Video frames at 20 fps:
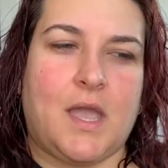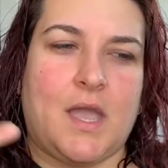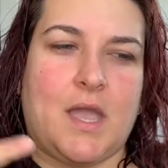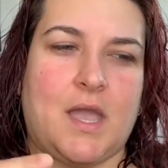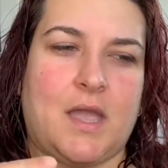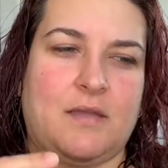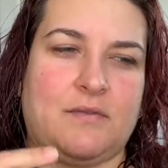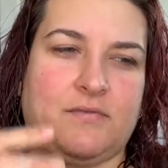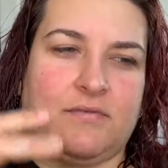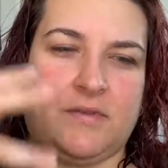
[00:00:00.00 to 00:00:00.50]

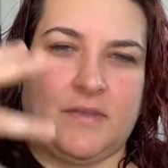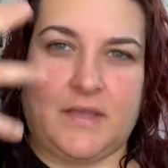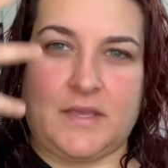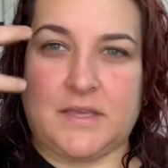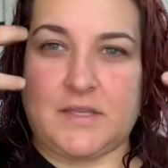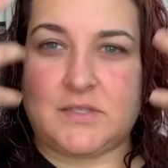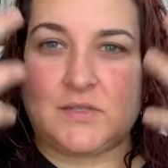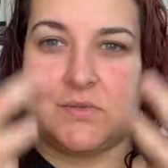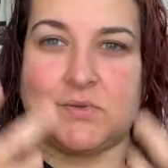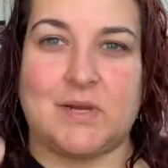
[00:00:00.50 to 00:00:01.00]
and feel like
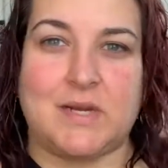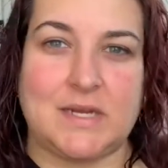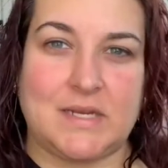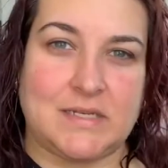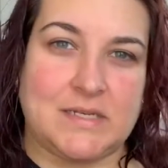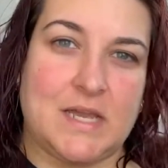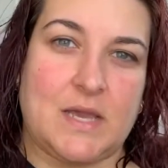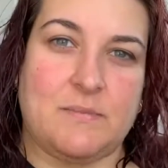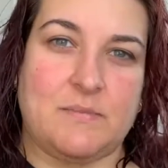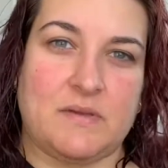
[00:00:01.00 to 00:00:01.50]
it's running
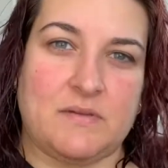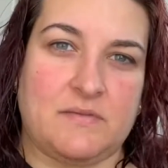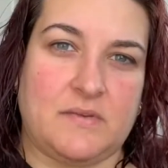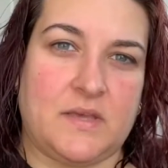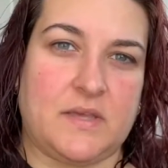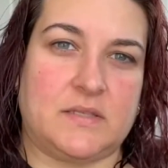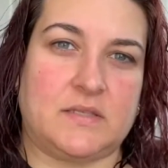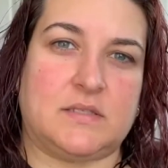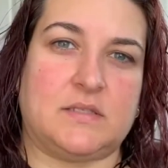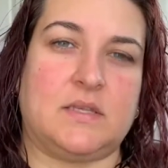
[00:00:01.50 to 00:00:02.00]
down my
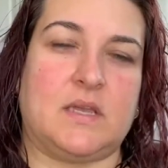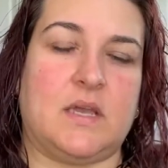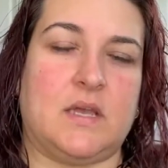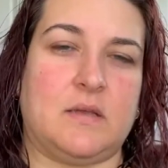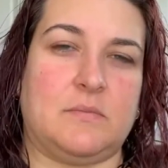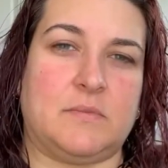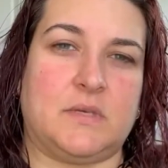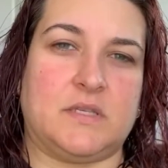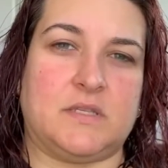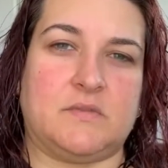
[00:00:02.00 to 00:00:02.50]
face.
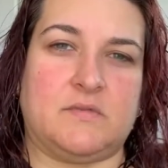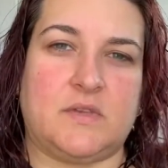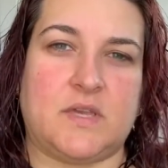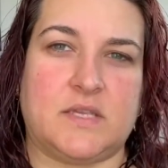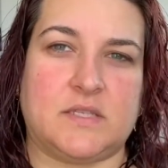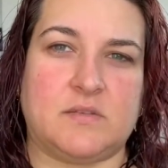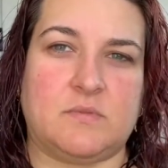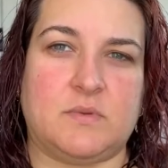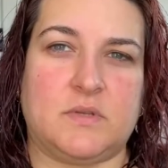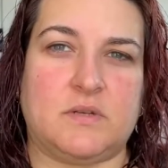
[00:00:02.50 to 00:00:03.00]
Because if you
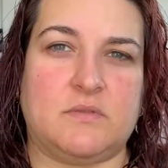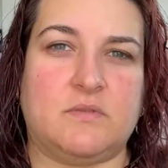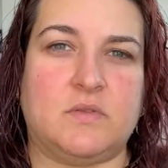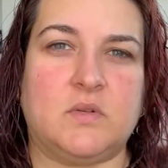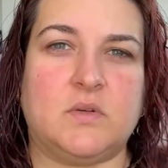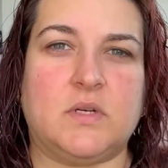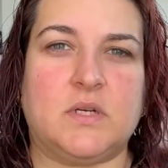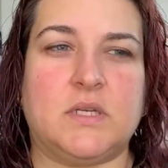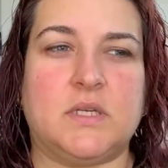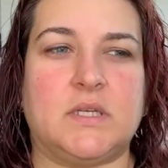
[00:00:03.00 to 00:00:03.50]
guys have been to
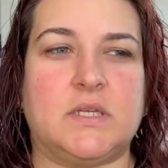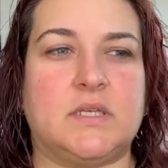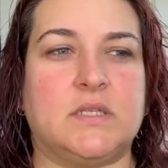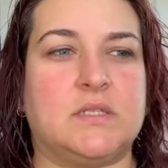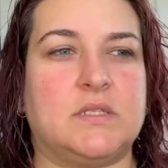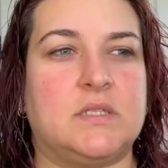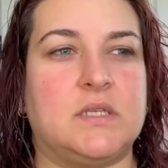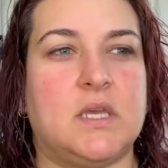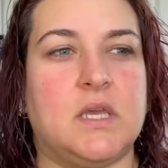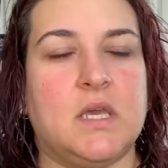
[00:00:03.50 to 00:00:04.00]
Florida,
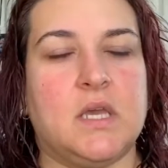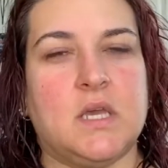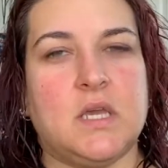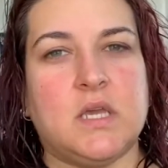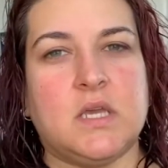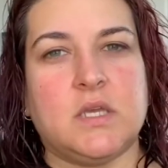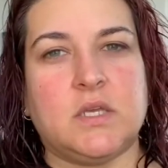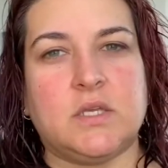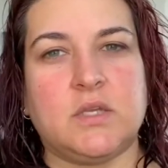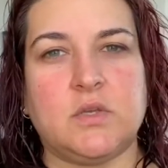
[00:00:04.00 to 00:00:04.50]
it's
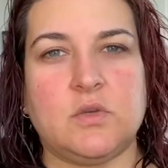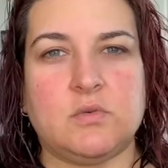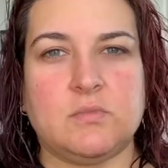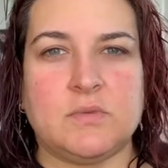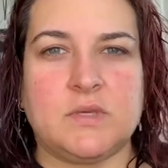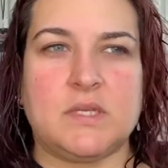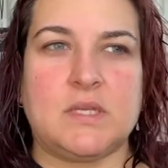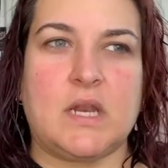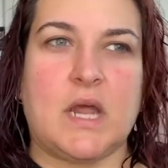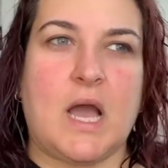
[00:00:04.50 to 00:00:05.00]

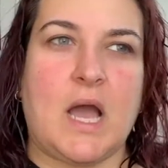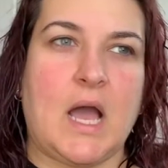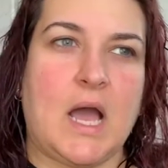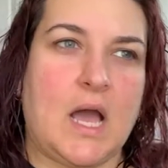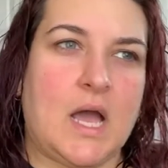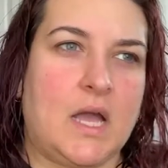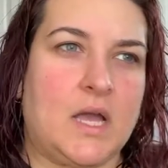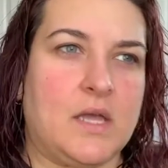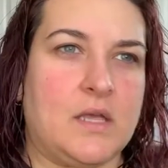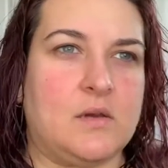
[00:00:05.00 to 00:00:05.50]
humid,
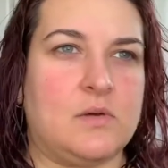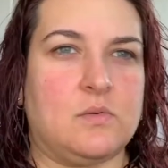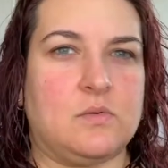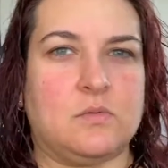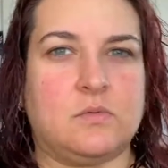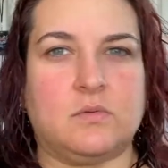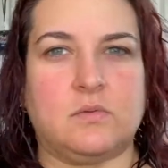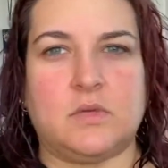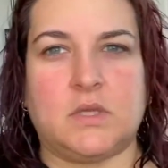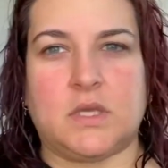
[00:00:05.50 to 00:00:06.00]
hot,
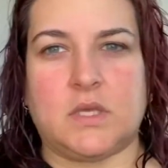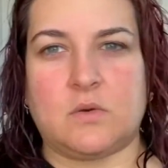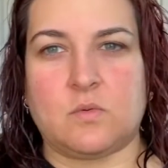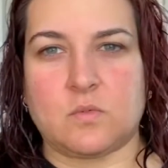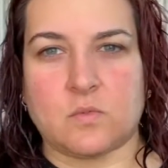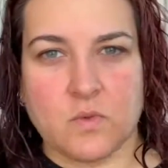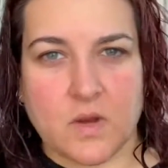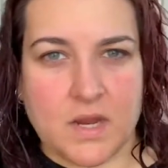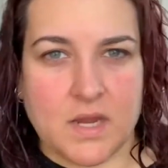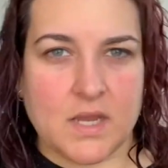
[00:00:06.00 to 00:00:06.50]
it can
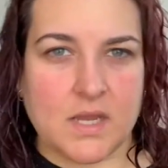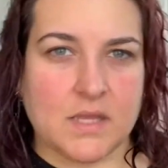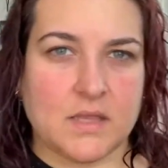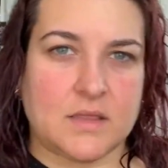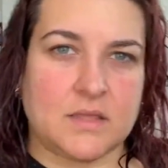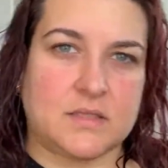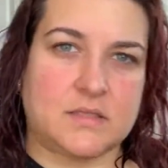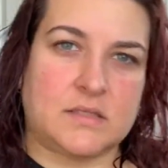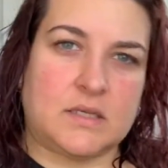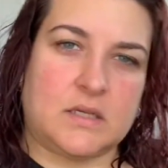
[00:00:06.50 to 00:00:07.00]
rain,
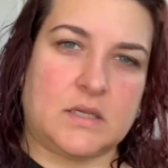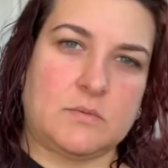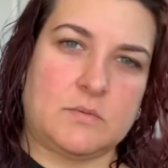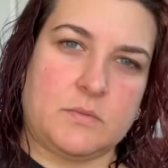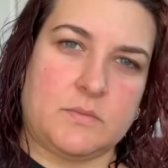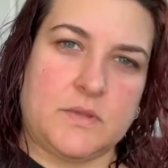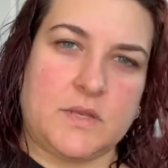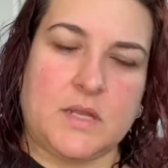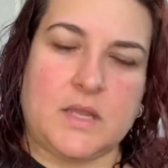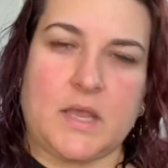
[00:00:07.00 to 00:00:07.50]
the sun can
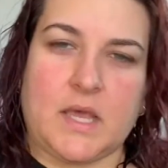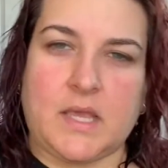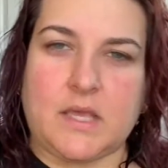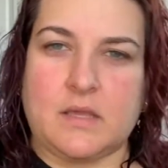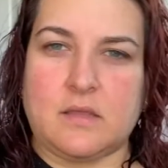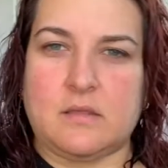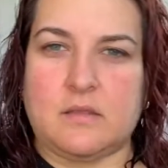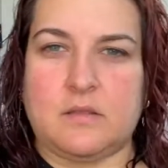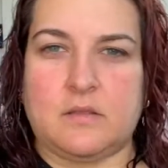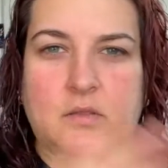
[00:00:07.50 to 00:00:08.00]
be, like,
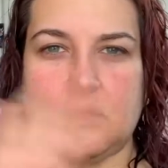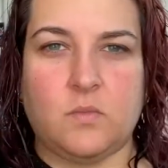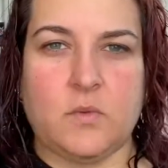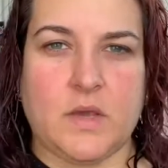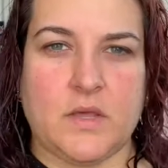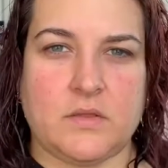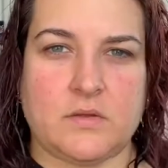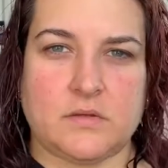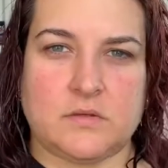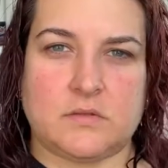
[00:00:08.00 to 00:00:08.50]
the
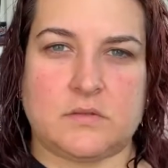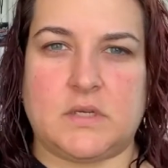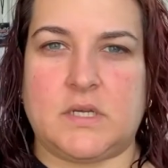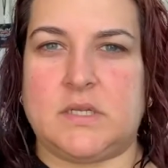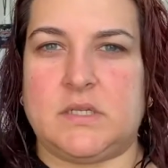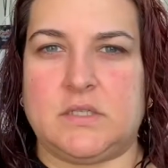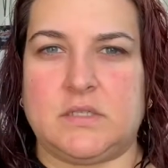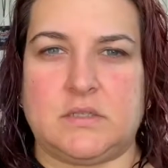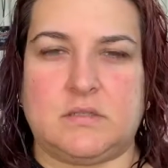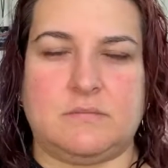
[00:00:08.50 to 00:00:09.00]
weather
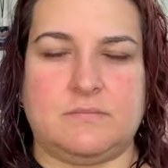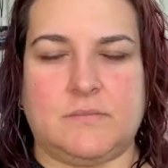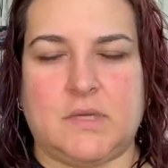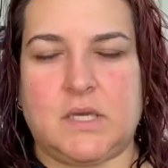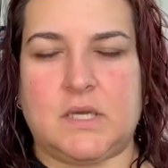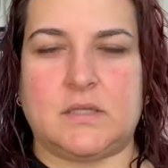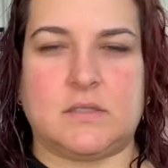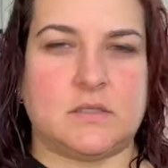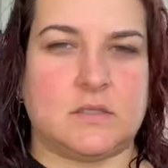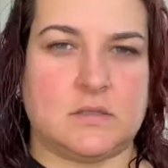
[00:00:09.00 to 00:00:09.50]
is,
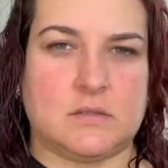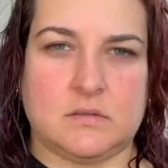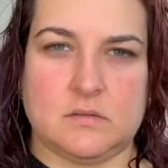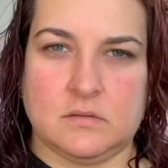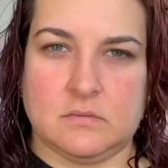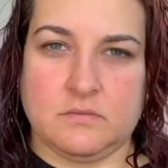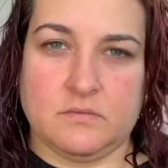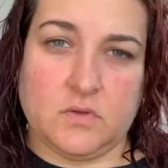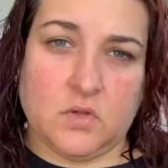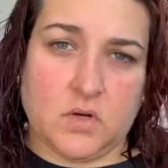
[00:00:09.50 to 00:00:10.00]
it's
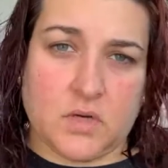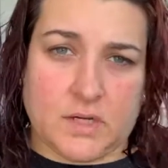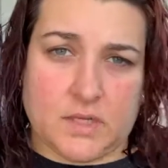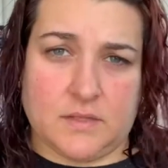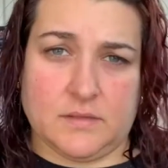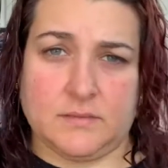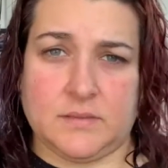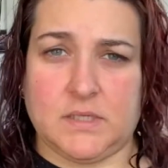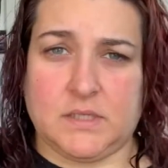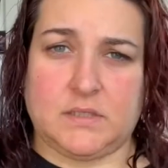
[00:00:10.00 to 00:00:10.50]
Florida.
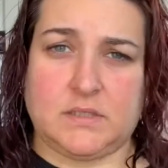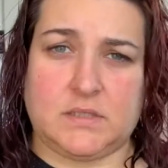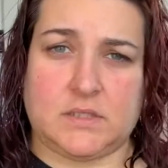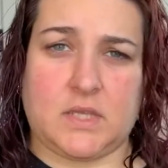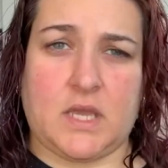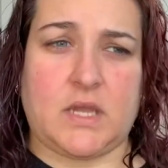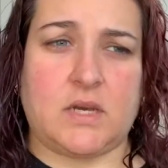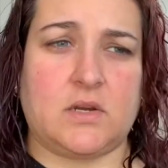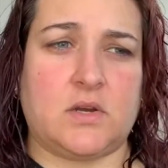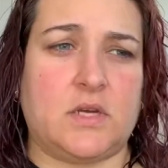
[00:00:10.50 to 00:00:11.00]
It's
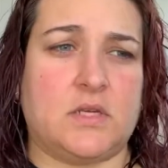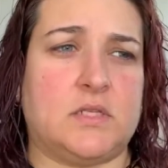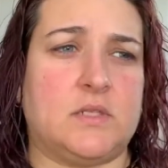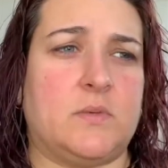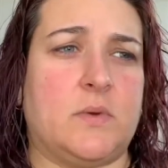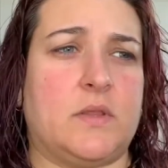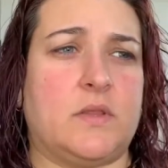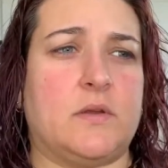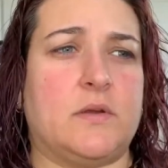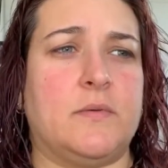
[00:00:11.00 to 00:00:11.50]
kind of crazy
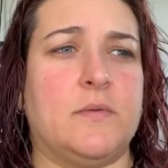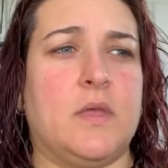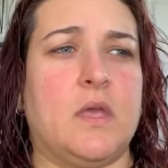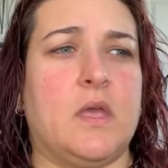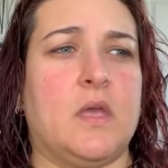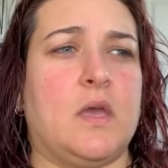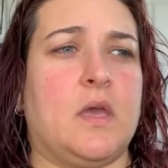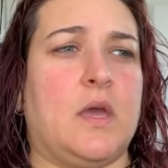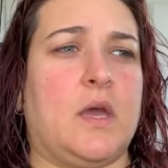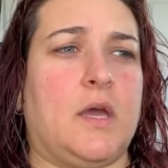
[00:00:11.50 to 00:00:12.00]
weather.
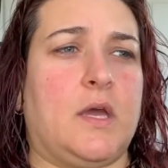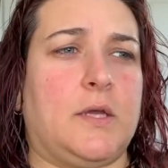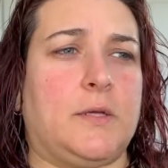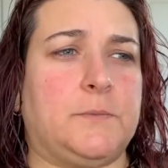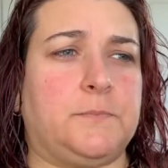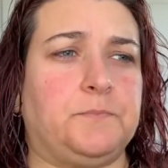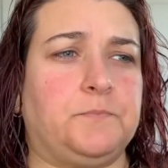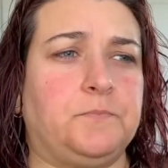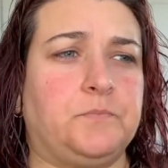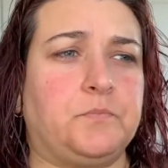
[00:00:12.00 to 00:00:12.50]

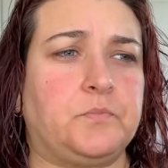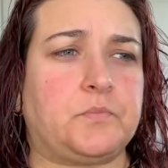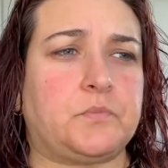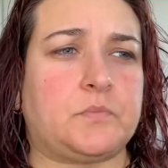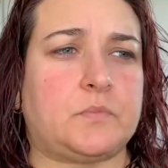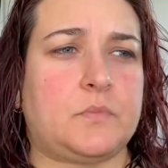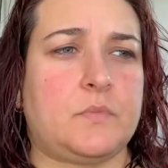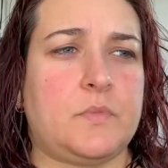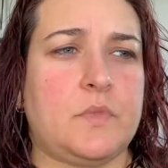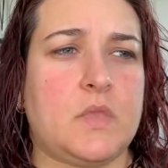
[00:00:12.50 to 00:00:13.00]

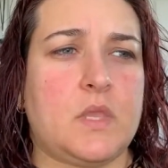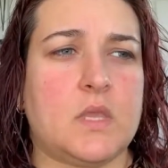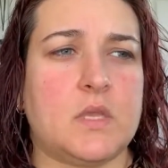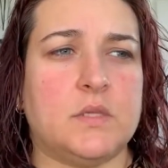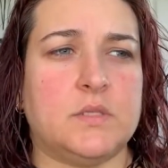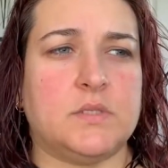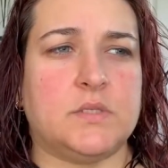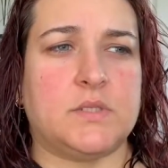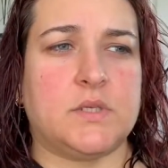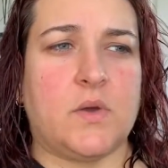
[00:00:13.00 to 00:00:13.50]

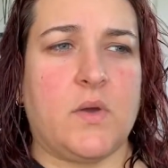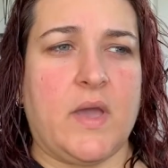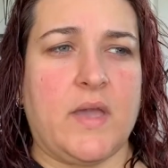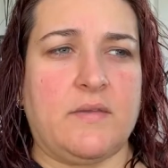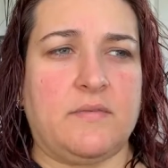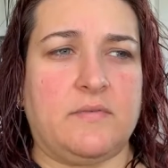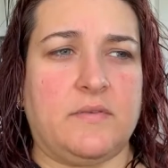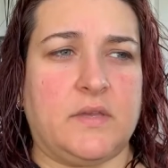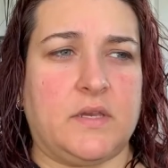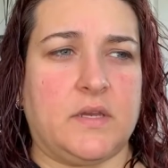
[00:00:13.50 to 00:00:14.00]
So
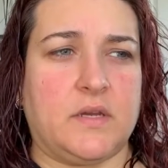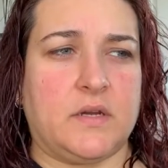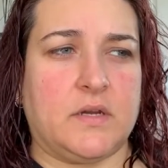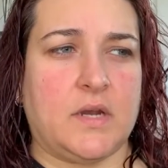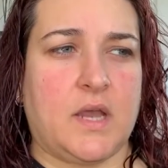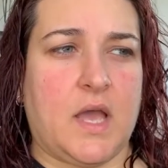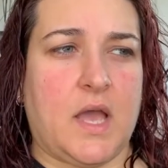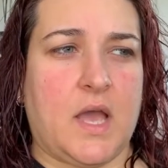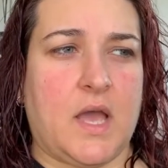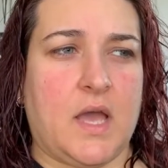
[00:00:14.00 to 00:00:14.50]
I figured
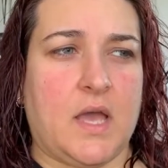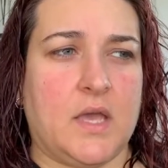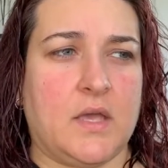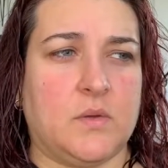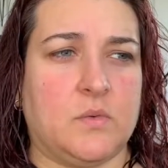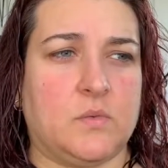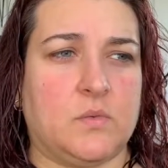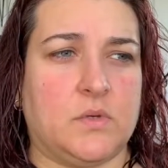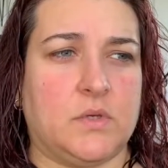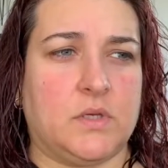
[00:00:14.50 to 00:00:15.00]
I
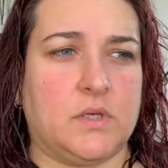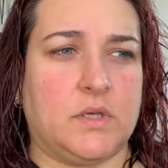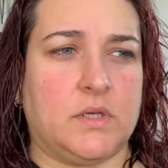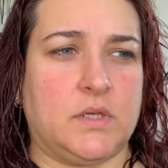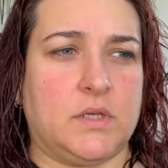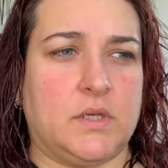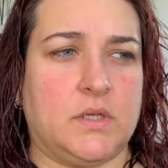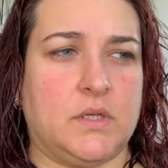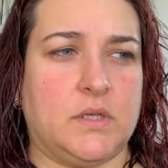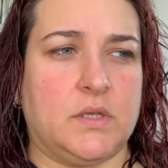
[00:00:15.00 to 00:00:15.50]

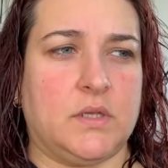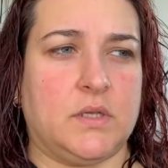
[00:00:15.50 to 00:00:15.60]
would